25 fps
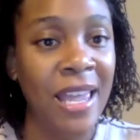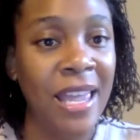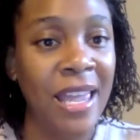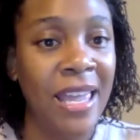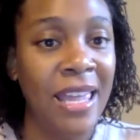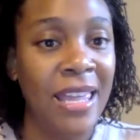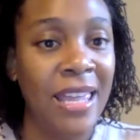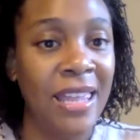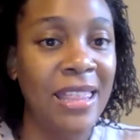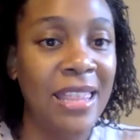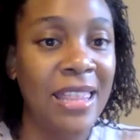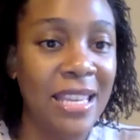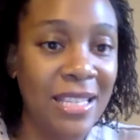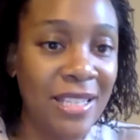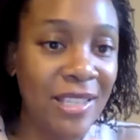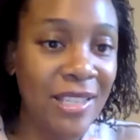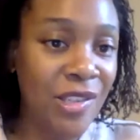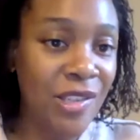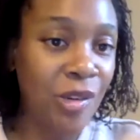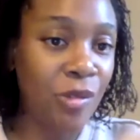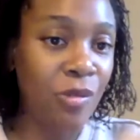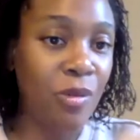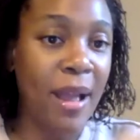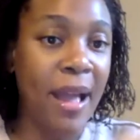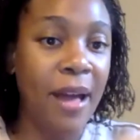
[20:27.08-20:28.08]
this is
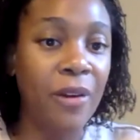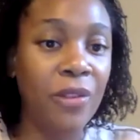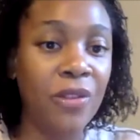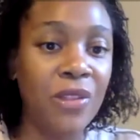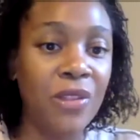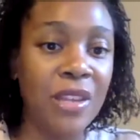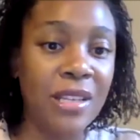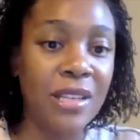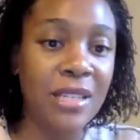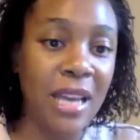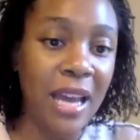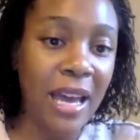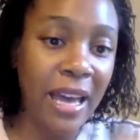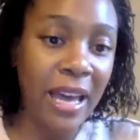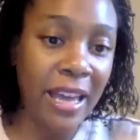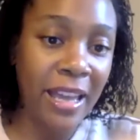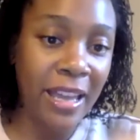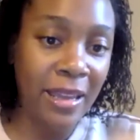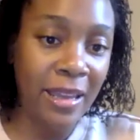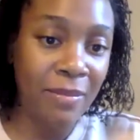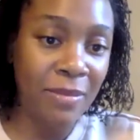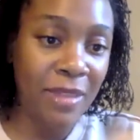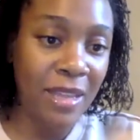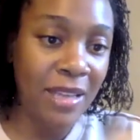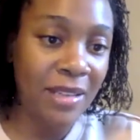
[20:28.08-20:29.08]
around the
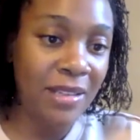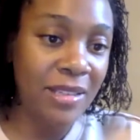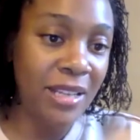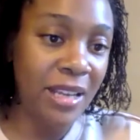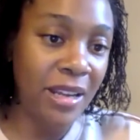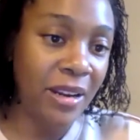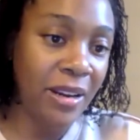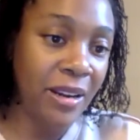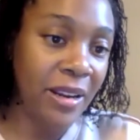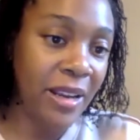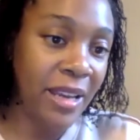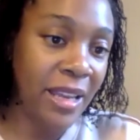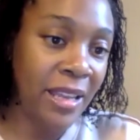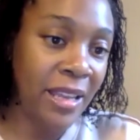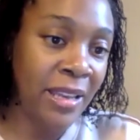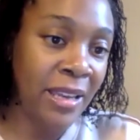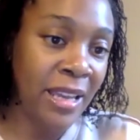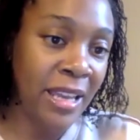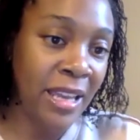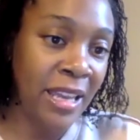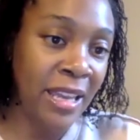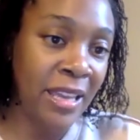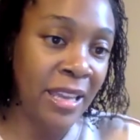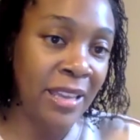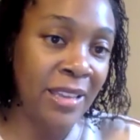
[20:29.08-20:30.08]
time that Daren
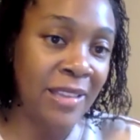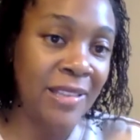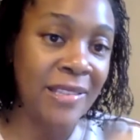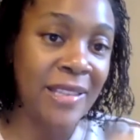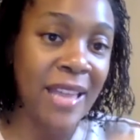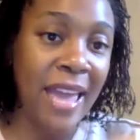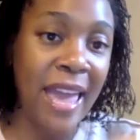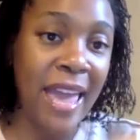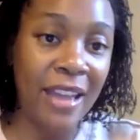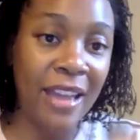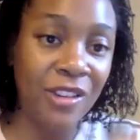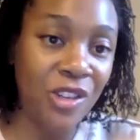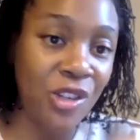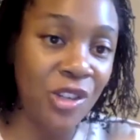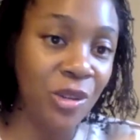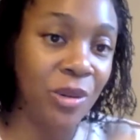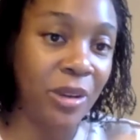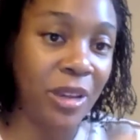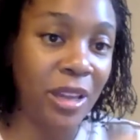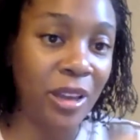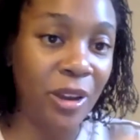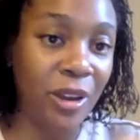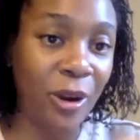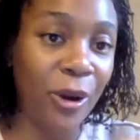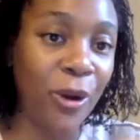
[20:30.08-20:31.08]
is
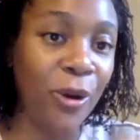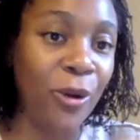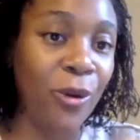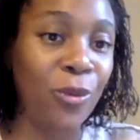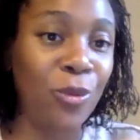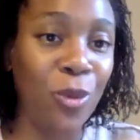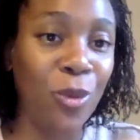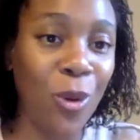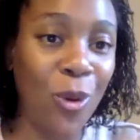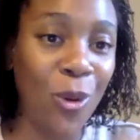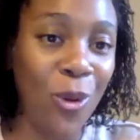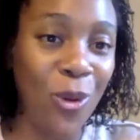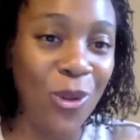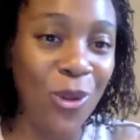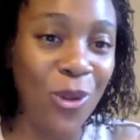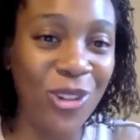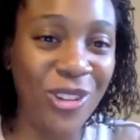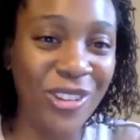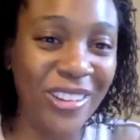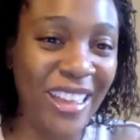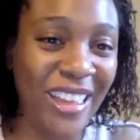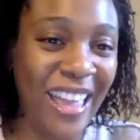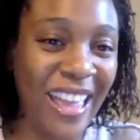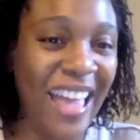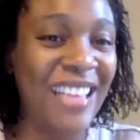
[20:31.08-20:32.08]
entering her role
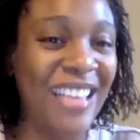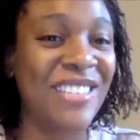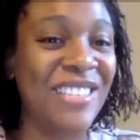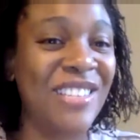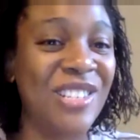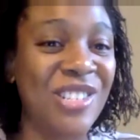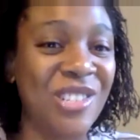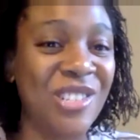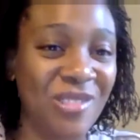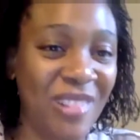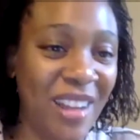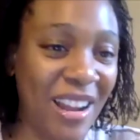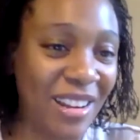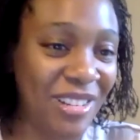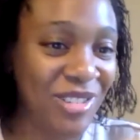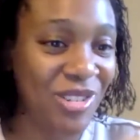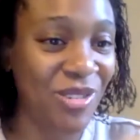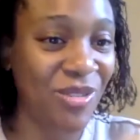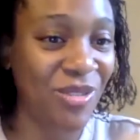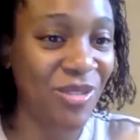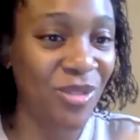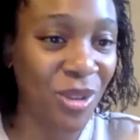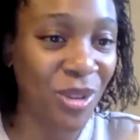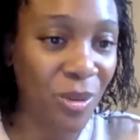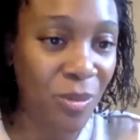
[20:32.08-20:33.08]
as the director
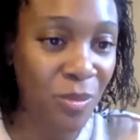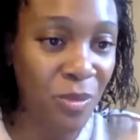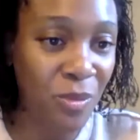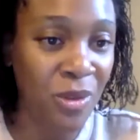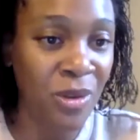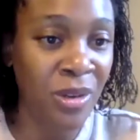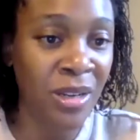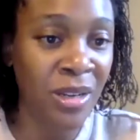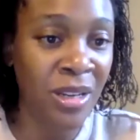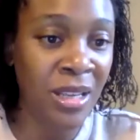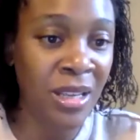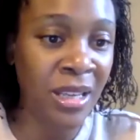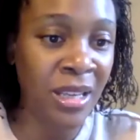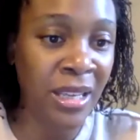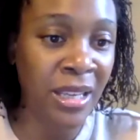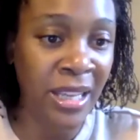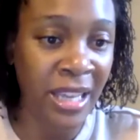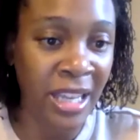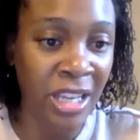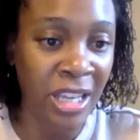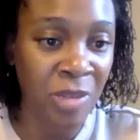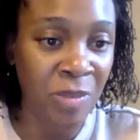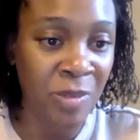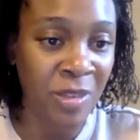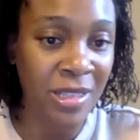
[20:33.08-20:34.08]
of a community
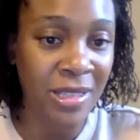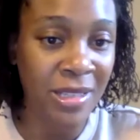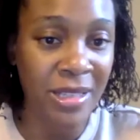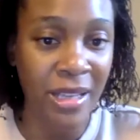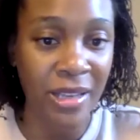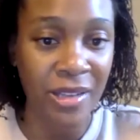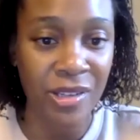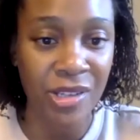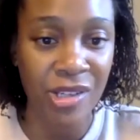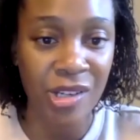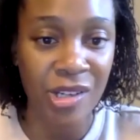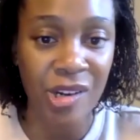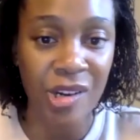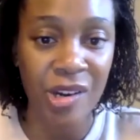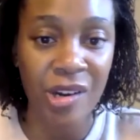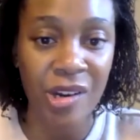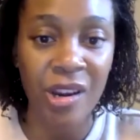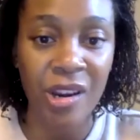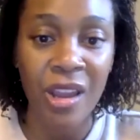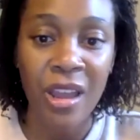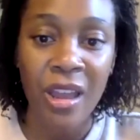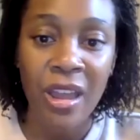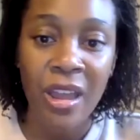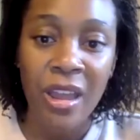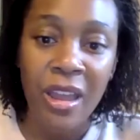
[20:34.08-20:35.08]
engagement center
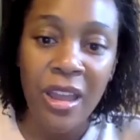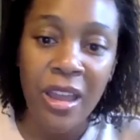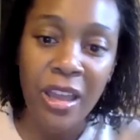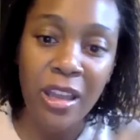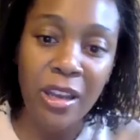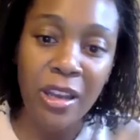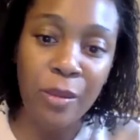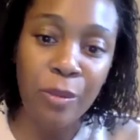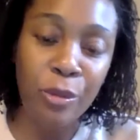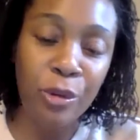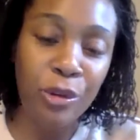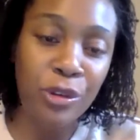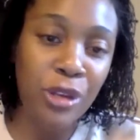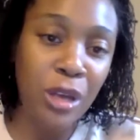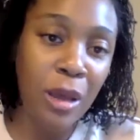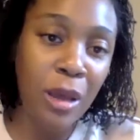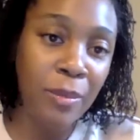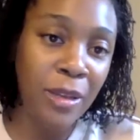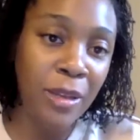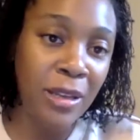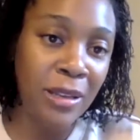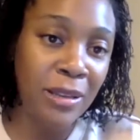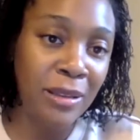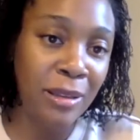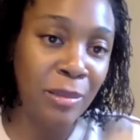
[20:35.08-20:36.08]
in a
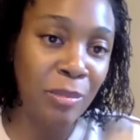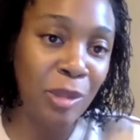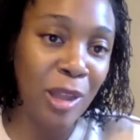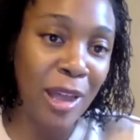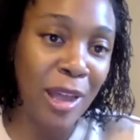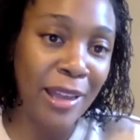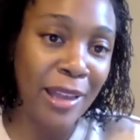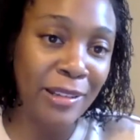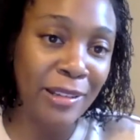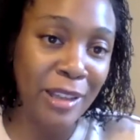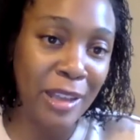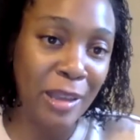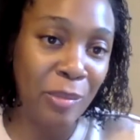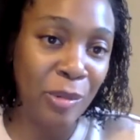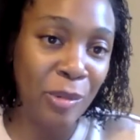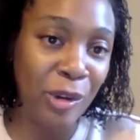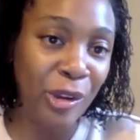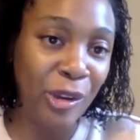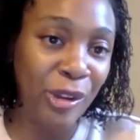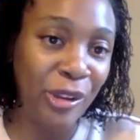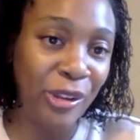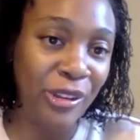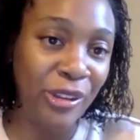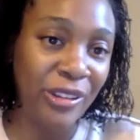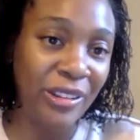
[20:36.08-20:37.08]
predominantly Black
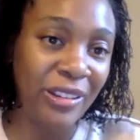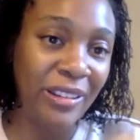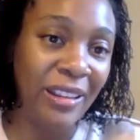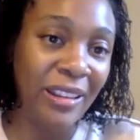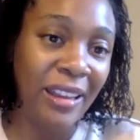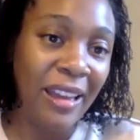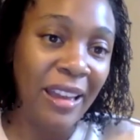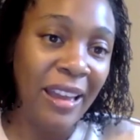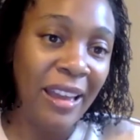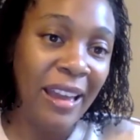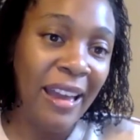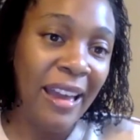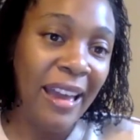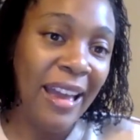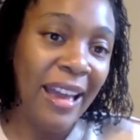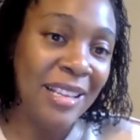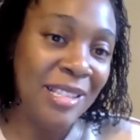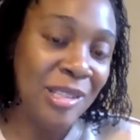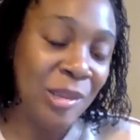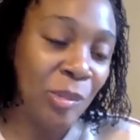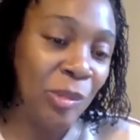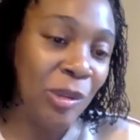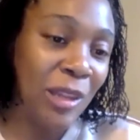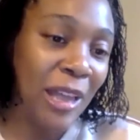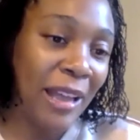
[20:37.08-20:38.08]
neighborhood as
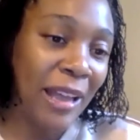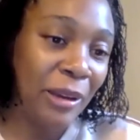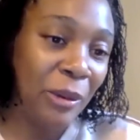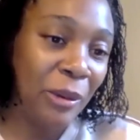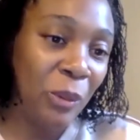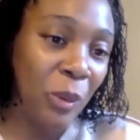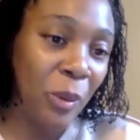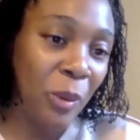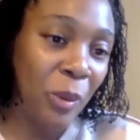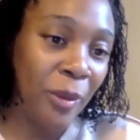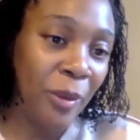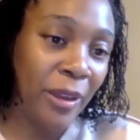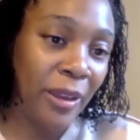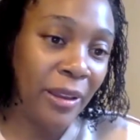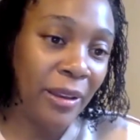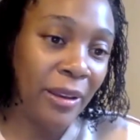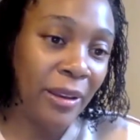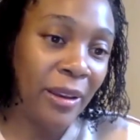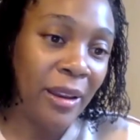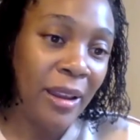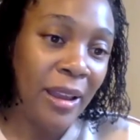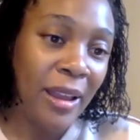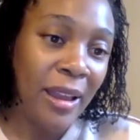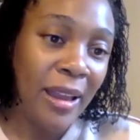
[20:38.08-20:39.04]
a Black woman,